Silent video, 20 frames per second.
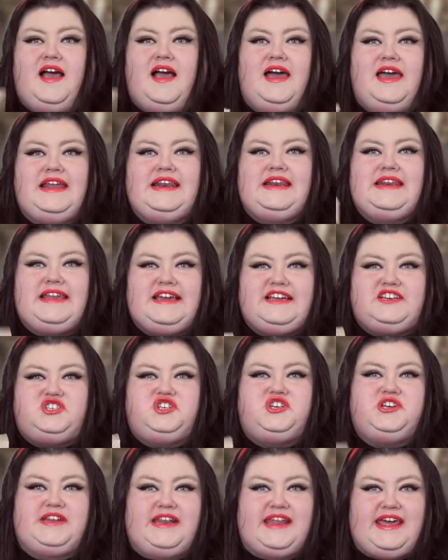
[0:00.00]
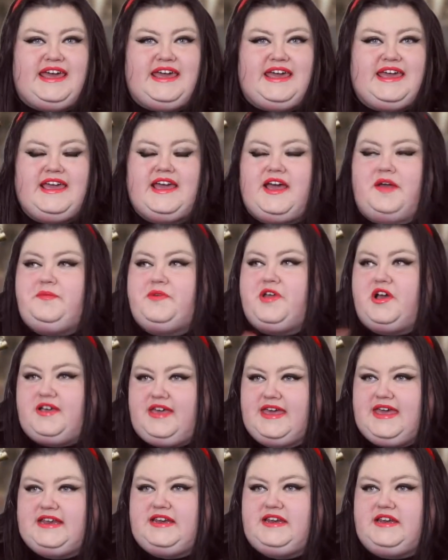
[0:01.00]
I literally, I'm
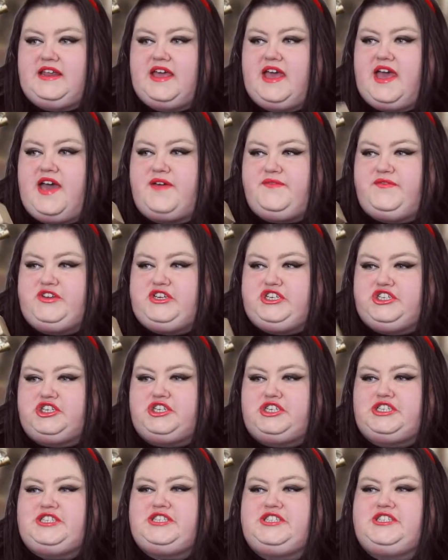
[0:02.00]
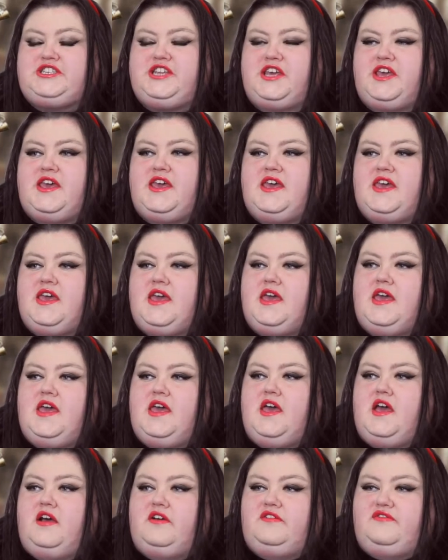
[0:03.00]
not kidding you, I've just
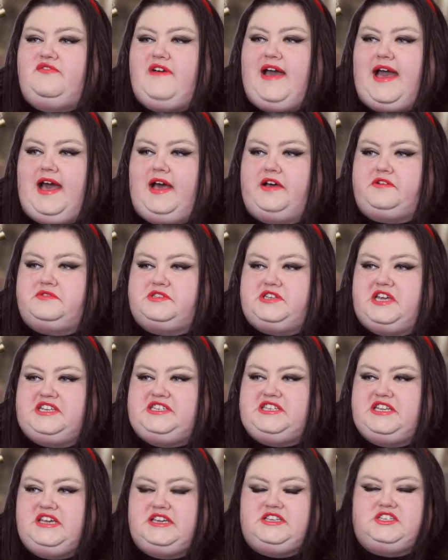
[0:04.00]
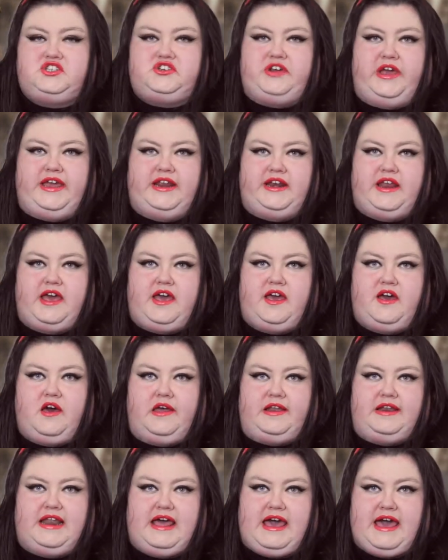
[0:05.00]
found a tea strainer
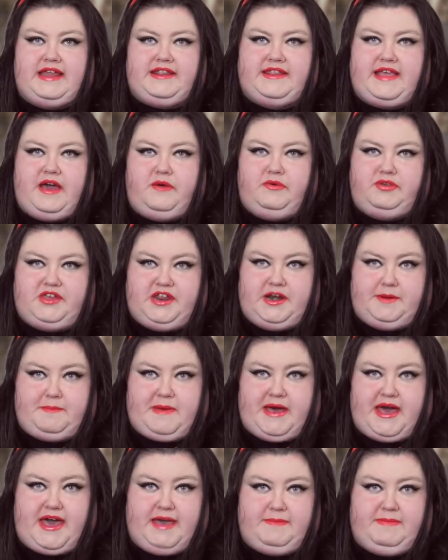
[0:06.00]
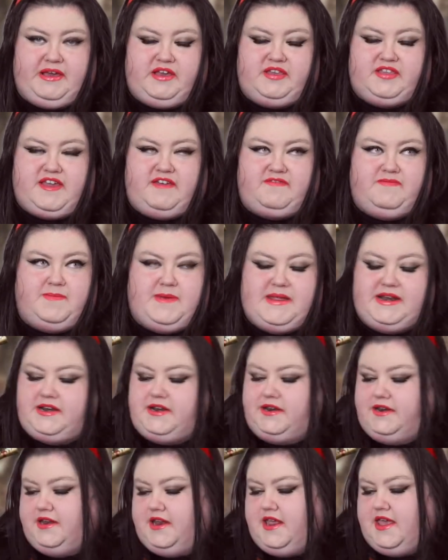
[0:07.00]
online that I was going to buy because I've
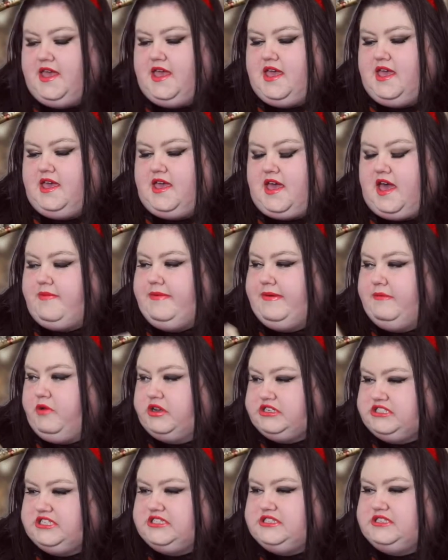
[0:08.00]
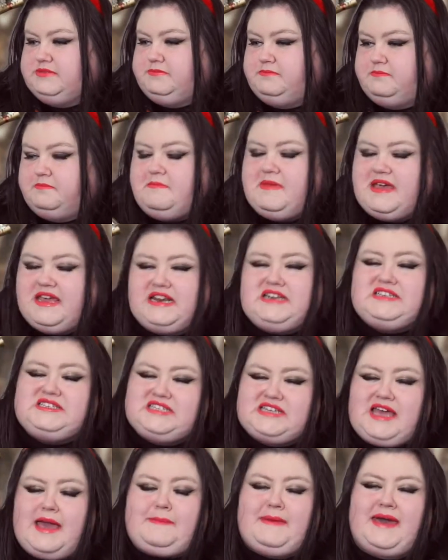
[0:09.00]
been wanting, meaning
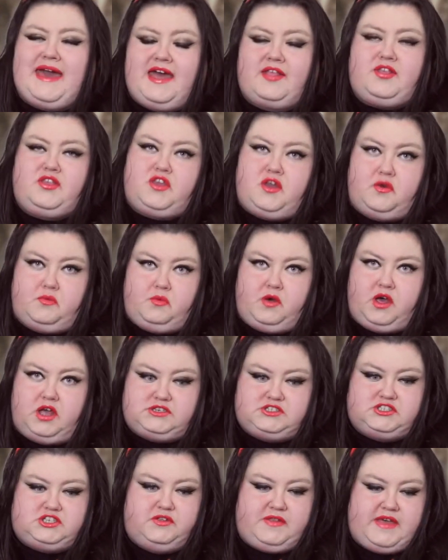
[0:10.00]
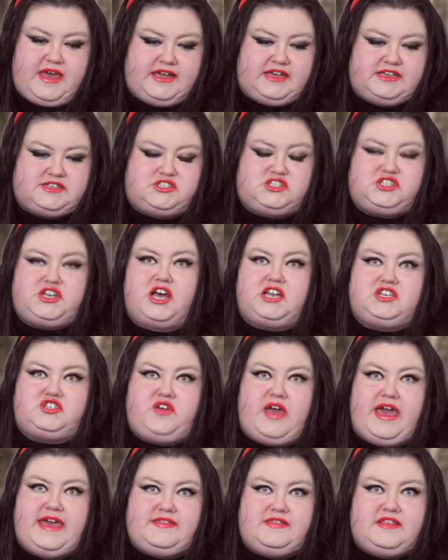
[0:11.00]
to get my hands on one so that I can start
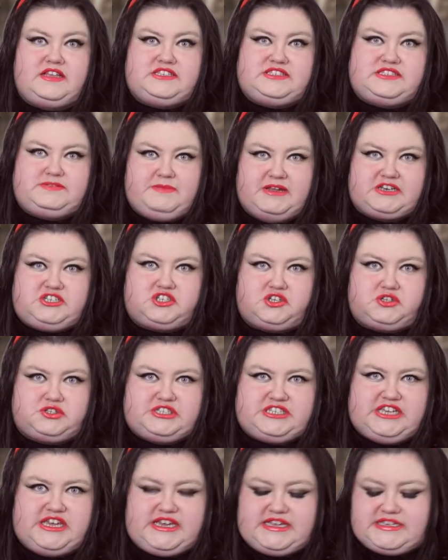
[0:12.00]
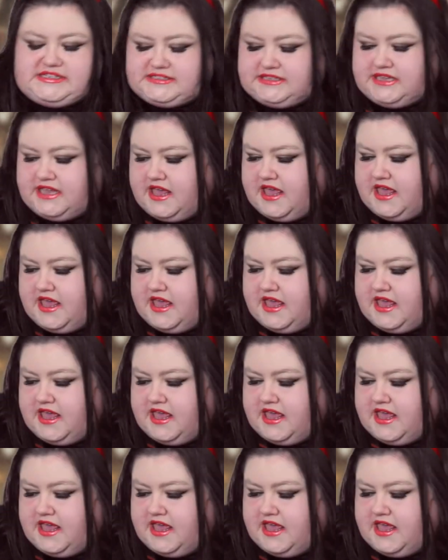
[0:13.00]
trying these magical teas.